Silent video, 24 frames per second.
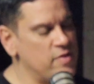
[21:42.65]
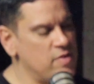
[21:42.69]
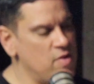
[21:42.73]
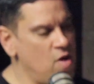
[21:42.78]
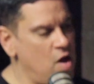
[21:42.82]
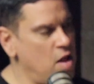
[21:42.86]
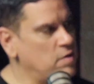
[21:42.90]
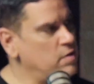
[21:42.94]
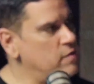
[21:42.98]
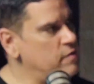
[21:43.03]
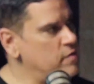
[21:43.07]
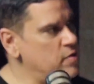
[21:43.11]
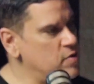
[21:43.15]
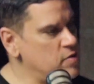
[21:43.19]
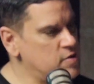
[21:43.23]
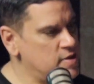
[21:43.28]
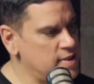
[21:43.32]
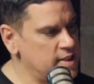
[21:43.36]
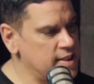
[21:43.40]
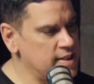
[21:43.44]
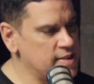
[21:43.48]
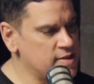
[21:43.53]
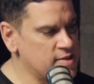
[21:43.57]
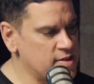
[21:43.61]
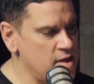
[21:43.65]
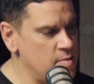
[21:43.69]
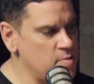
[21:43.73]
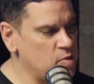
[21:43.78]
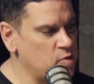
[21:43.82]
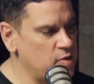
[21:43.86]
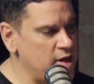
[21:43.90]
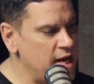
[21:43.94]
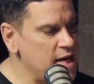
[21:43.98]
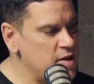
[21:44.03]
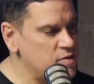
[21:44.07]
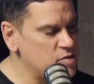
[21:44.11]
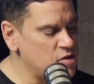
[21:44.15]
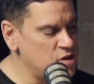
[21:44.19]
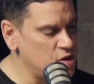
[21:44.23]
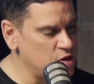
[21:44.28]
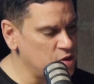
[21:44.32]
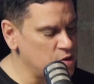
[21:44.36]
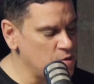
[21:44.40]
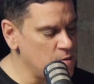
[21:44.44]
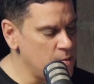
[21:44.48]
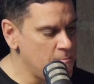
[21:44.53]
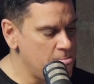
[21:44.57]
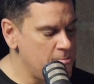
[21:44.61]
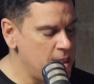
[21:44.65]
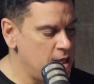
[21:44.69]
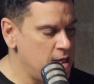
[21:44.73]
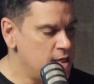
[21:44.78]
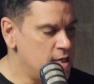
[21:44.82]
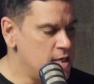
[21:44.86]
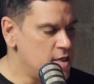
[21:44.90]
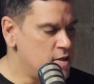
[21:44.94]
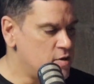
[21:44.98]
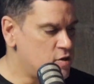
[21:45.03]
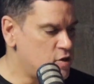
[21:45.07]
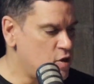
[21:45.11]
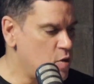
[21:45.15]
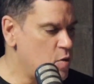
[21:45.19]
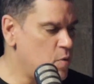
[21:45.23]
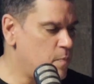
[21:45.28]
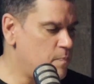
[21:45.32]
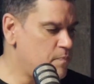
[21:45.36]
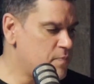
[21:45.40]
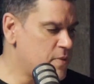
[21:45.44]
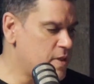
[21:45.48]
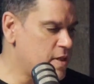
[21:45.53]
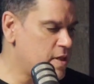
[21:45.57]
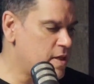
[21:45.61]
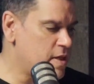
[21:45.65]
and all of those things come around to. So,